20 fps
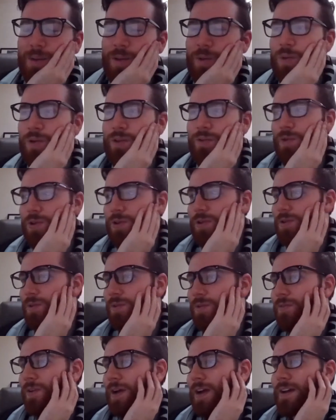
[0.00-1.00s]
I mean, we're, we're
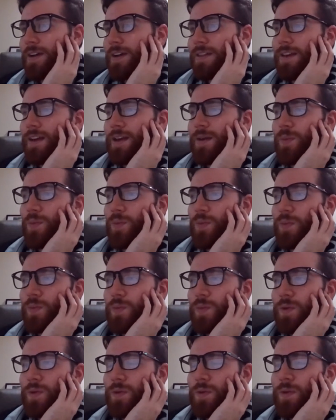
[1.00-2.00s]
doing fine on time. Actually, yeah,